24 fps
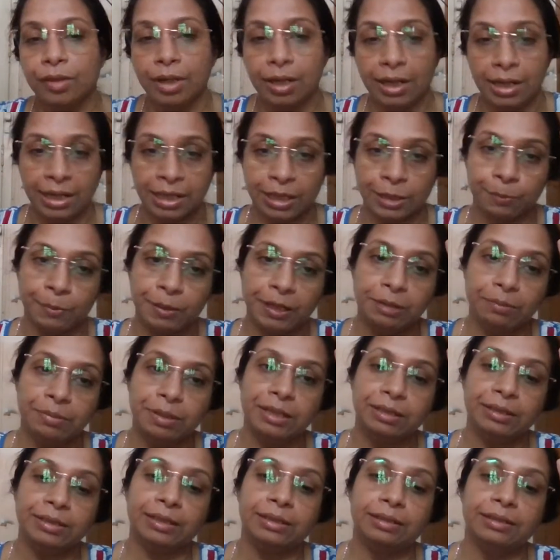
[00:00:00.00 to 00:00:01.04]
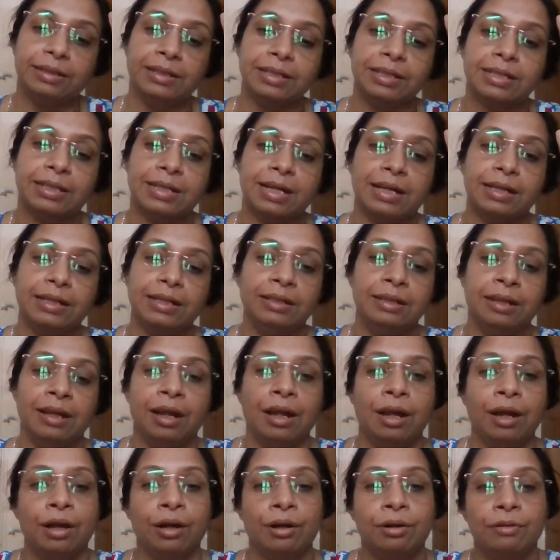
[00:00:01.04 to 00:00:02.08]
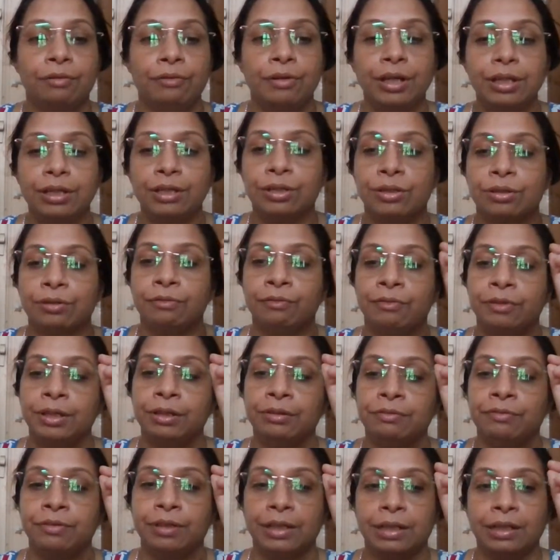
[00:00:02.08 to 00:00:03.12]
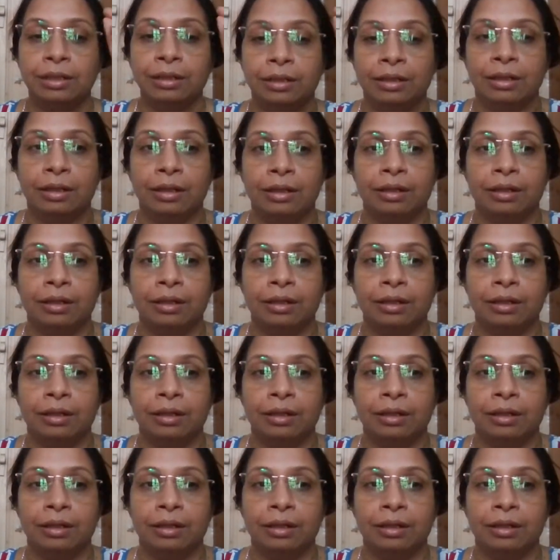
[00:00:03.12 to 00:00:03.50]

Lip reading: experimental design, which we will